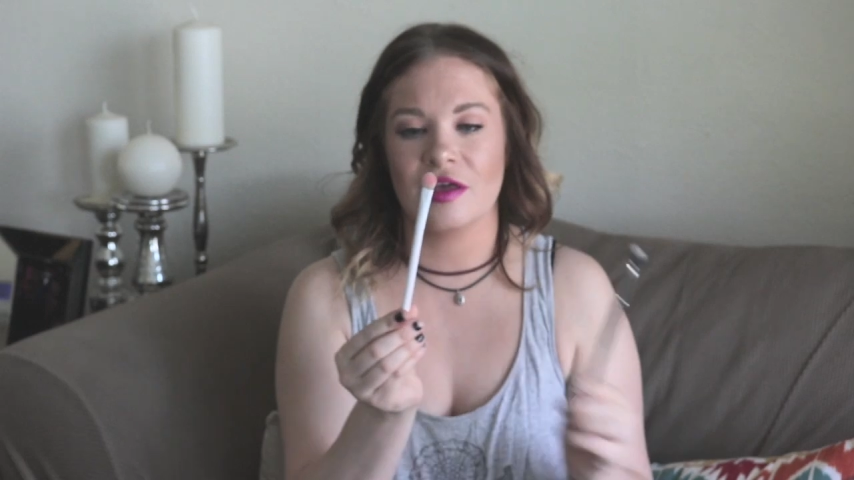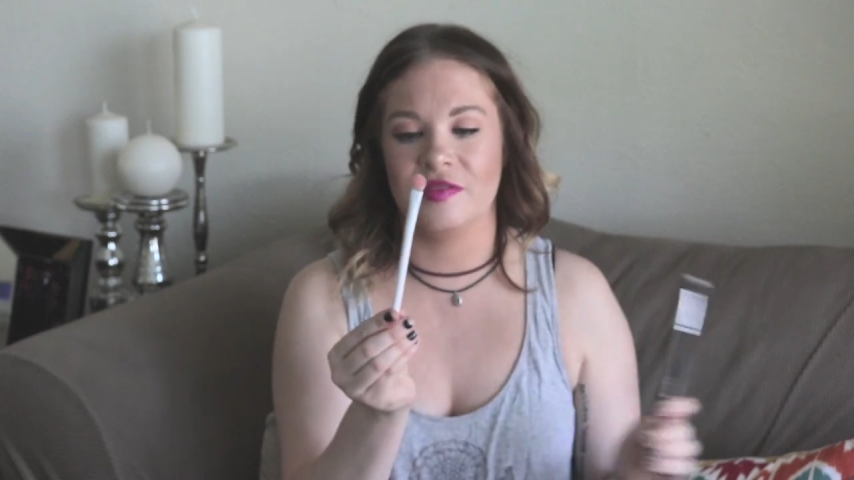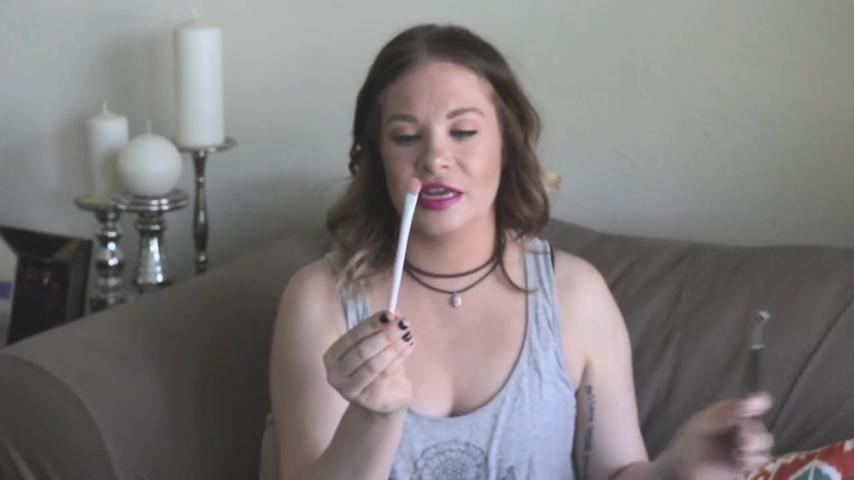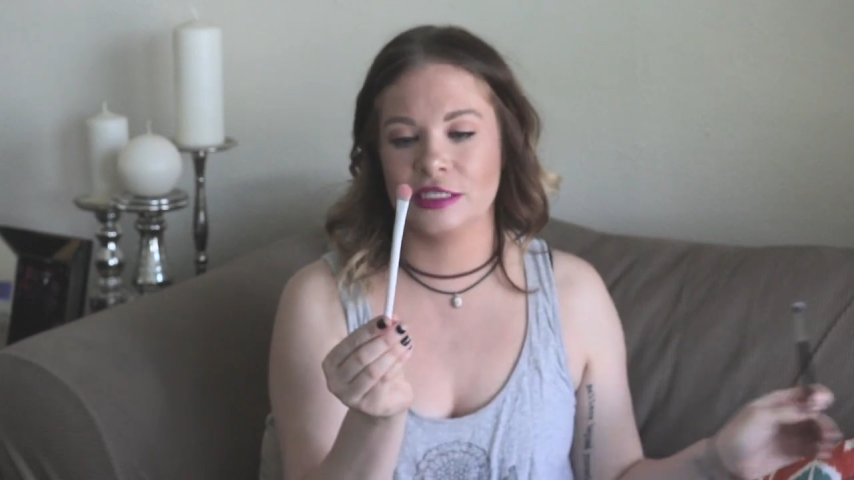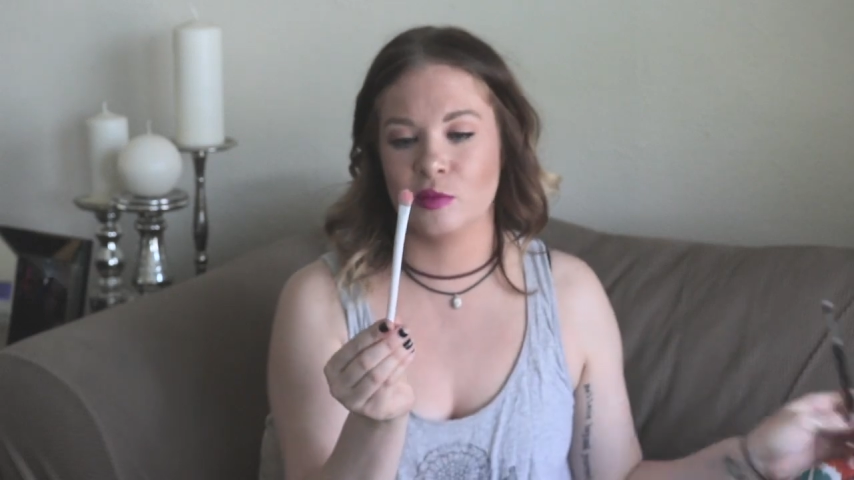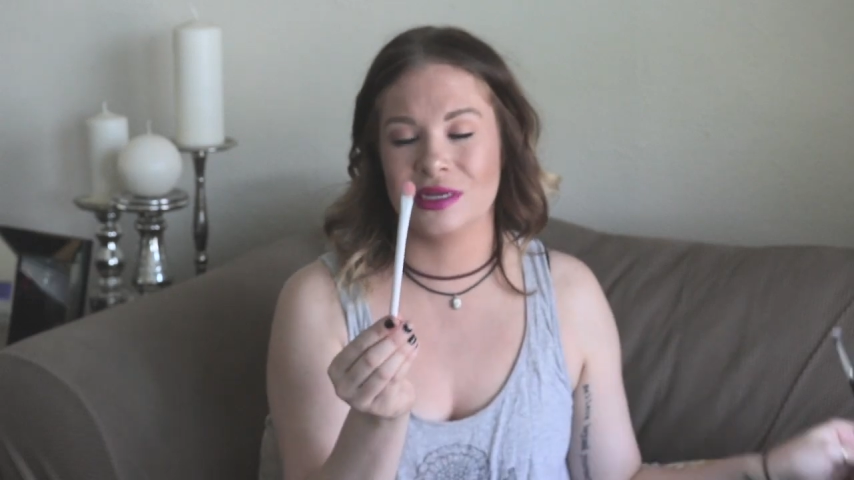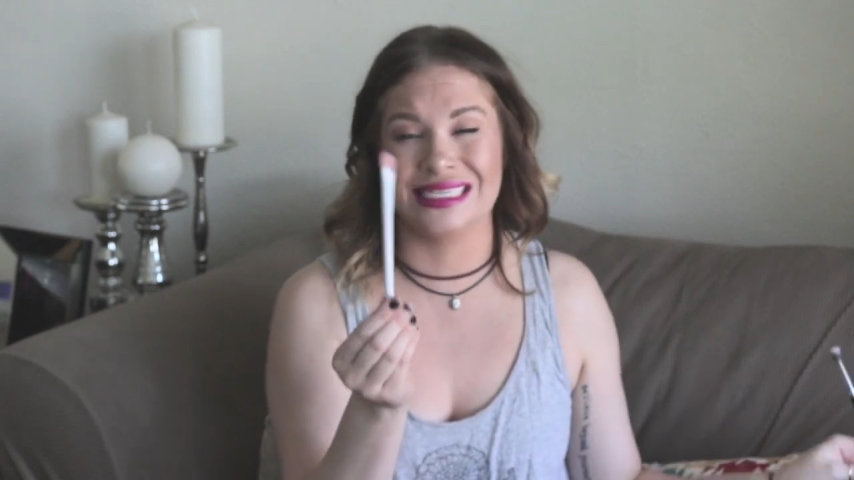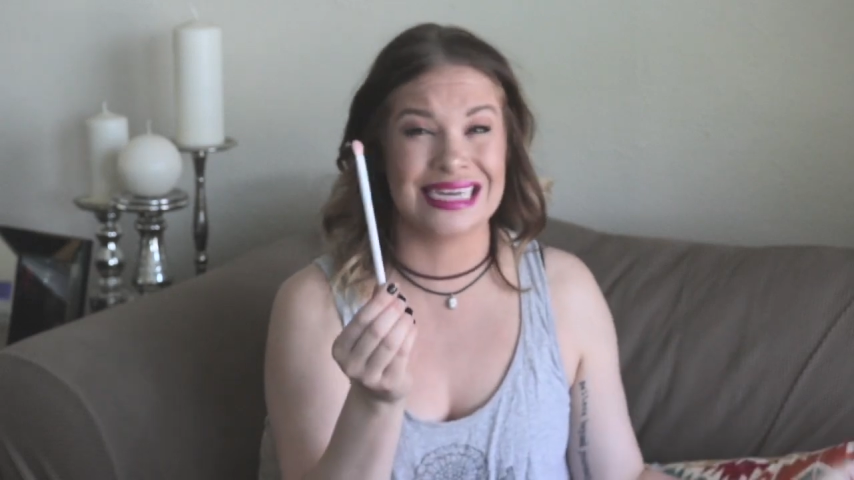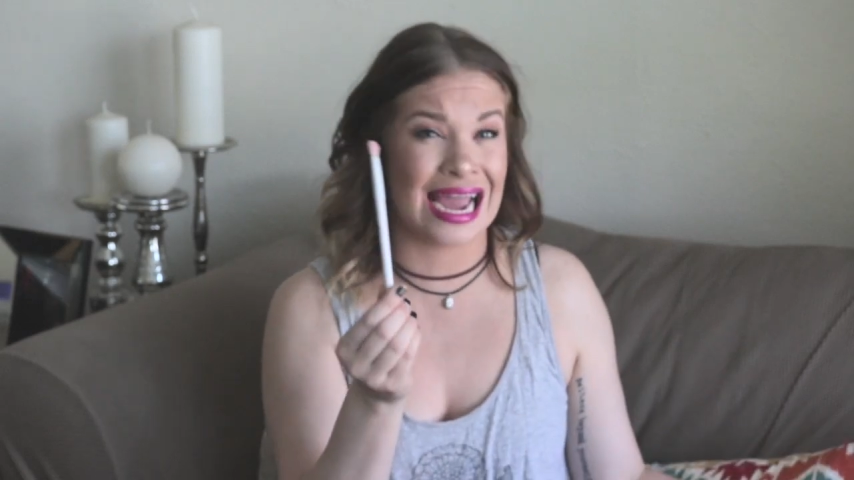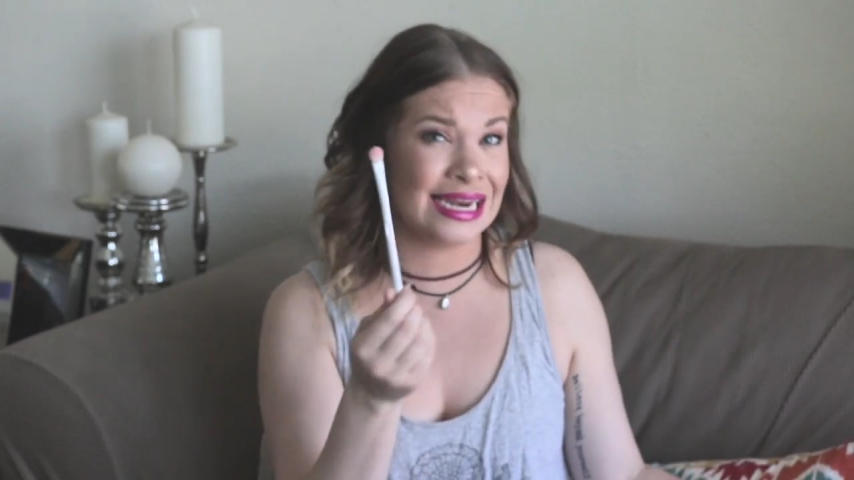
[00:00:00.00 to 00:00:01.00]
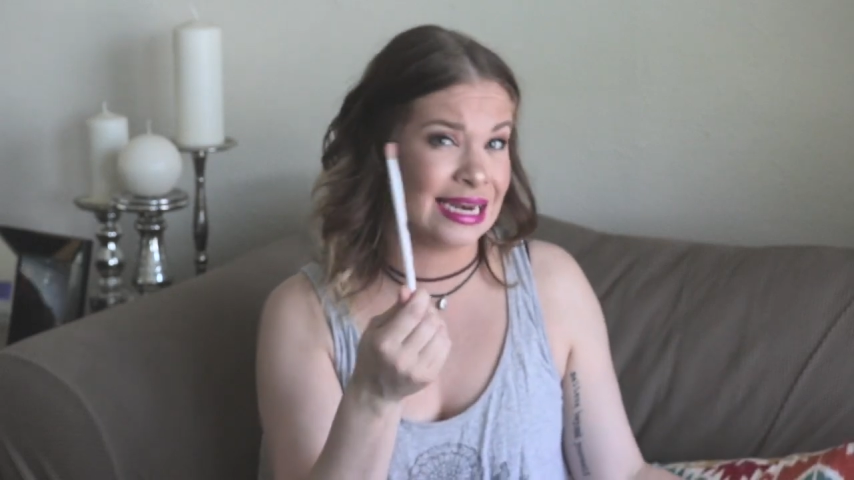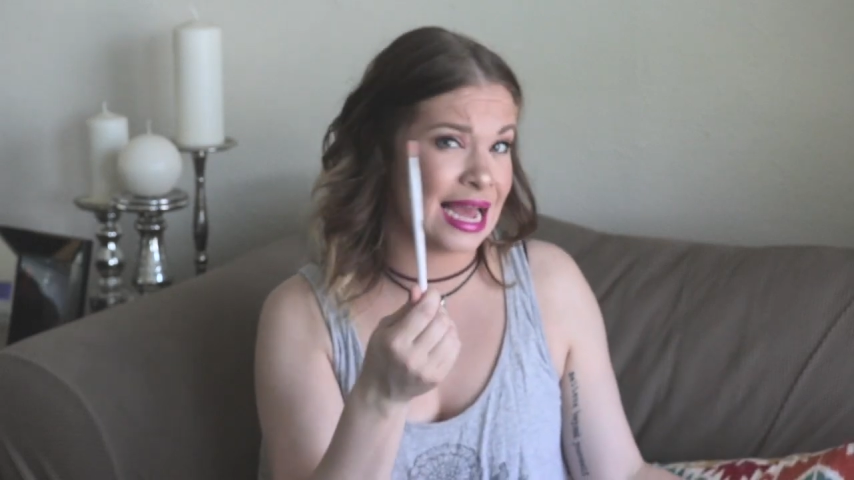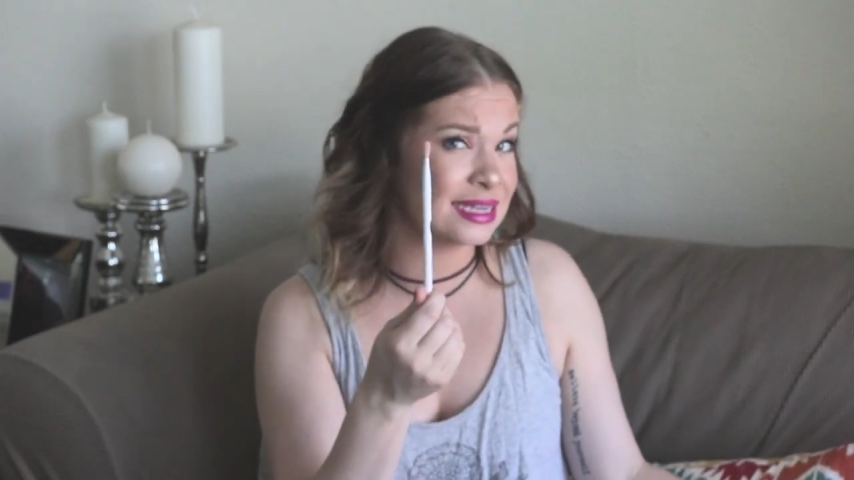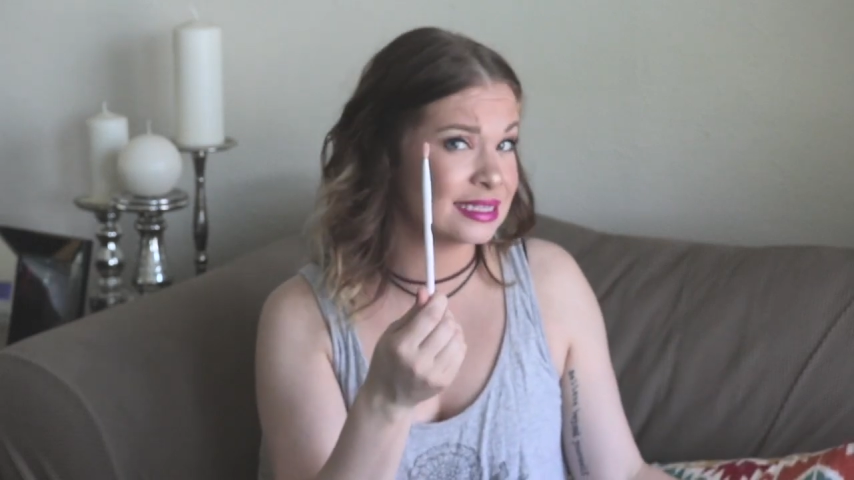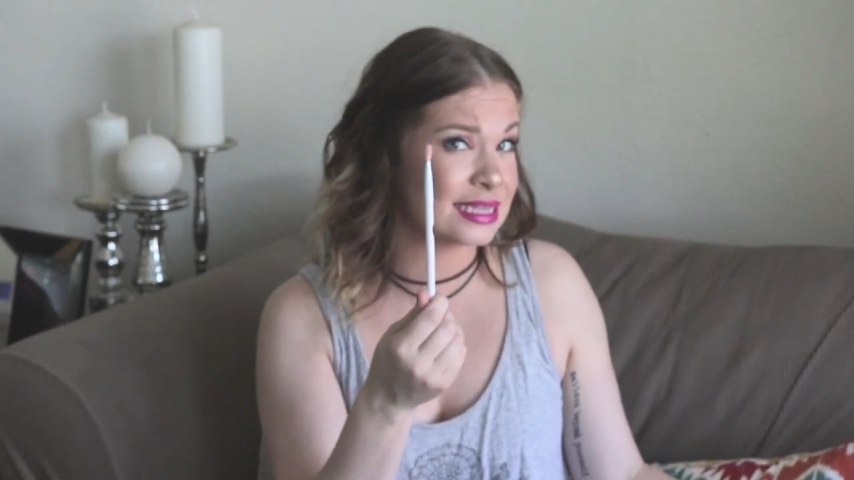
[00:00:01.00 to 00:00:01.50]
This was
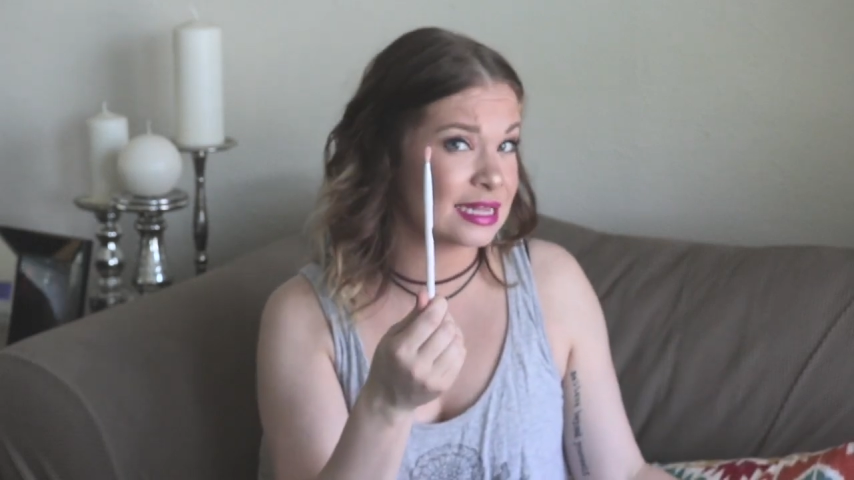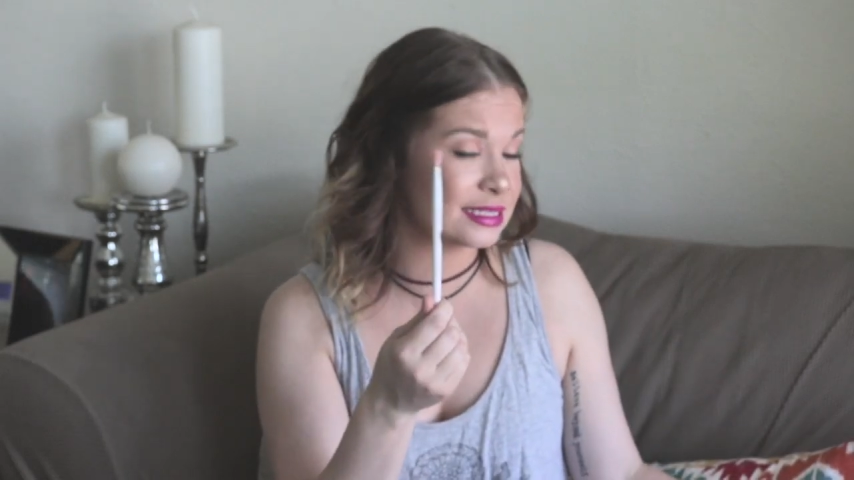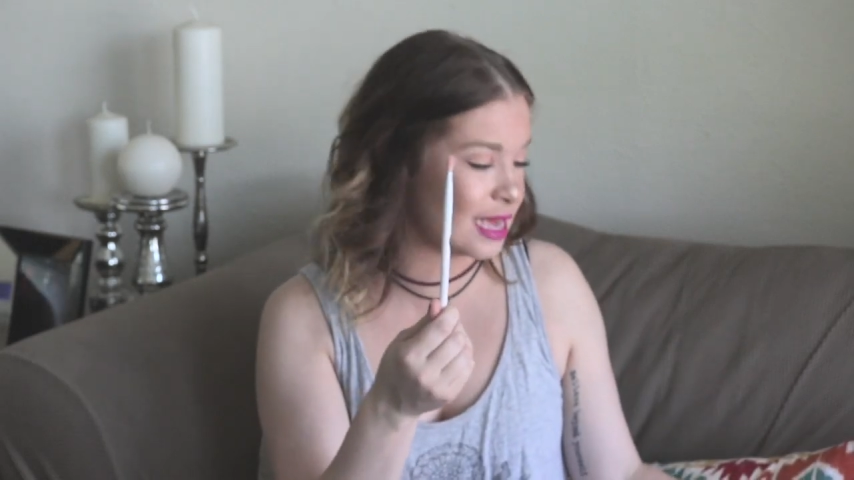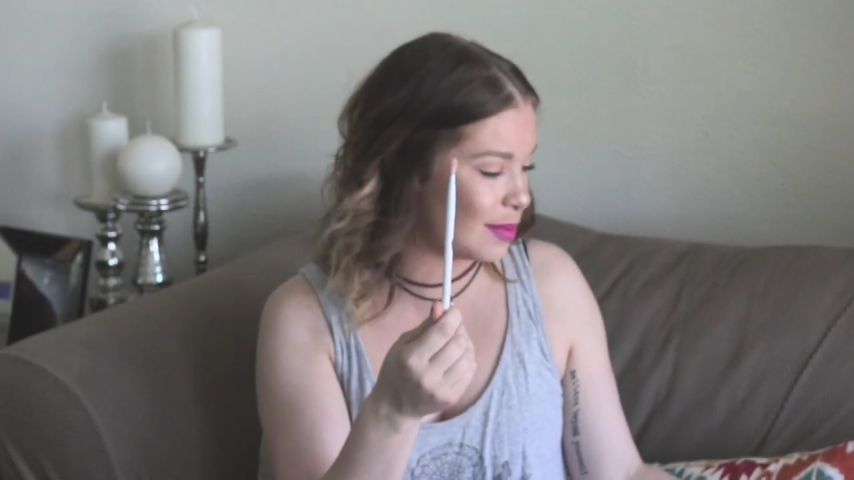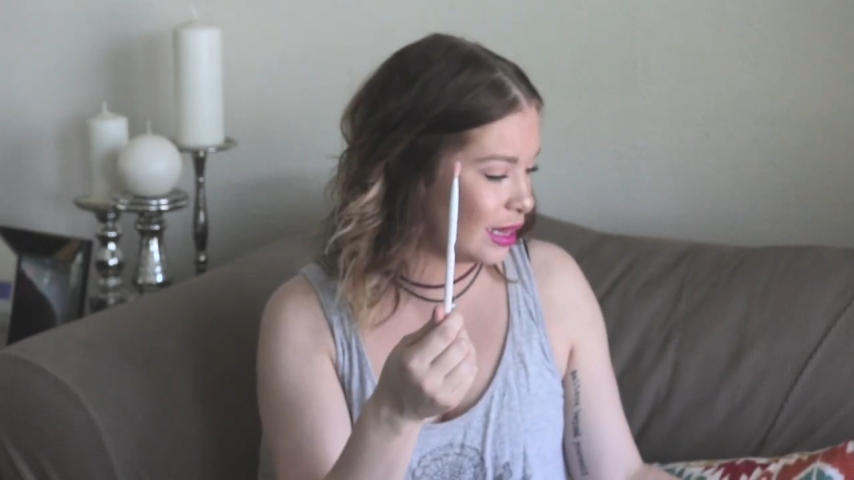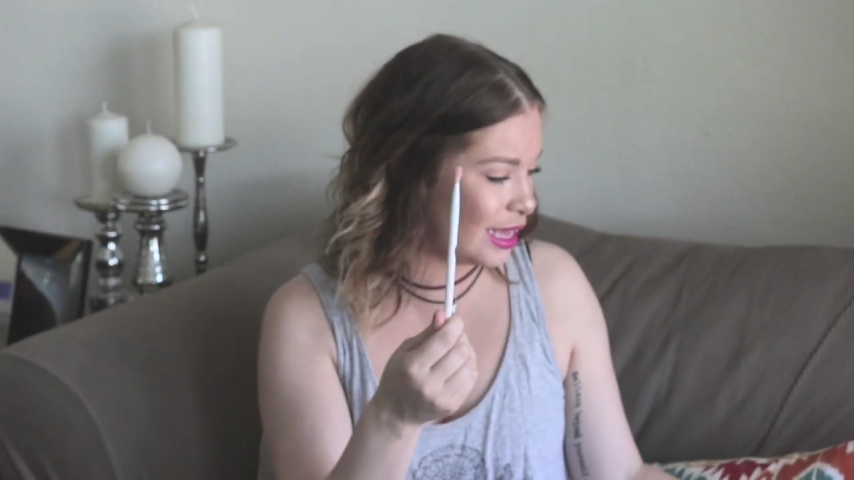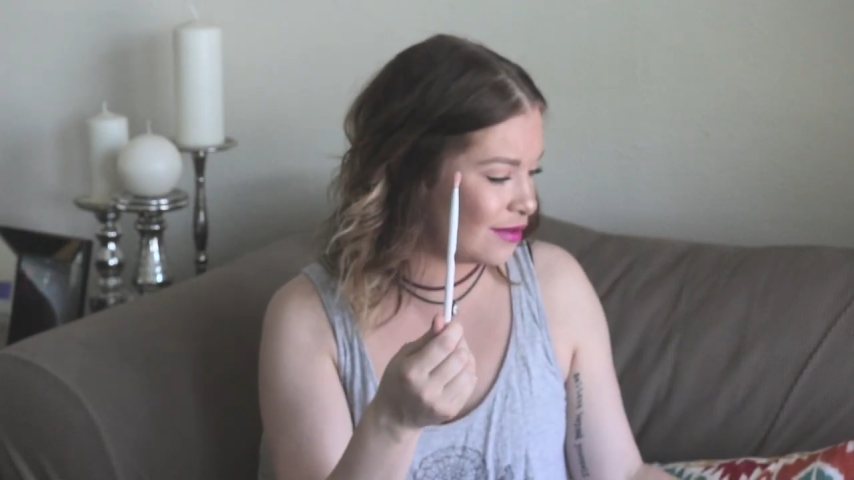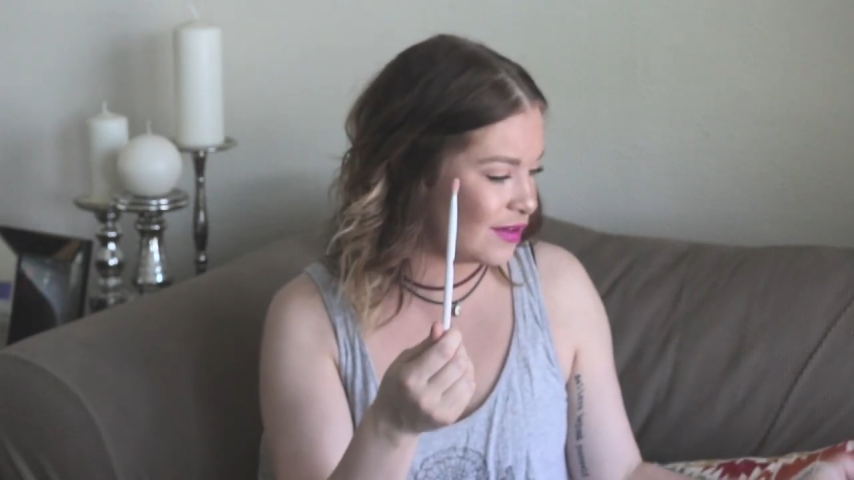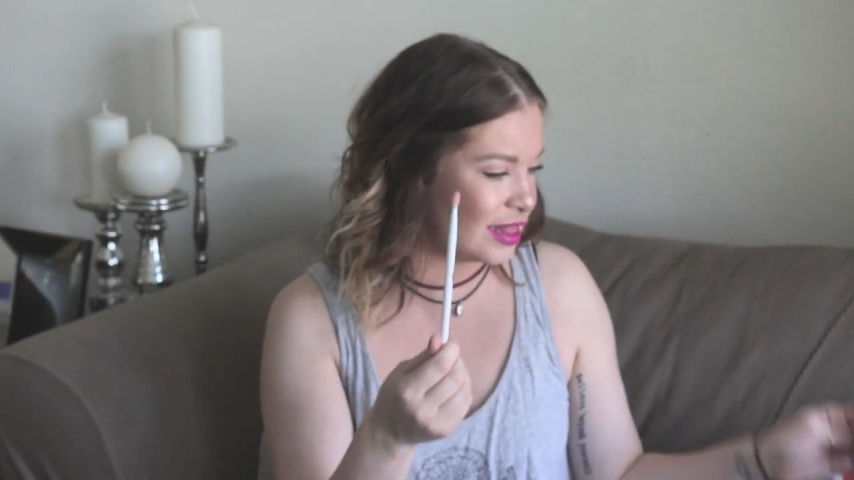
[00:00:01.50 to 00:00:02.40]
99 cents, I believe,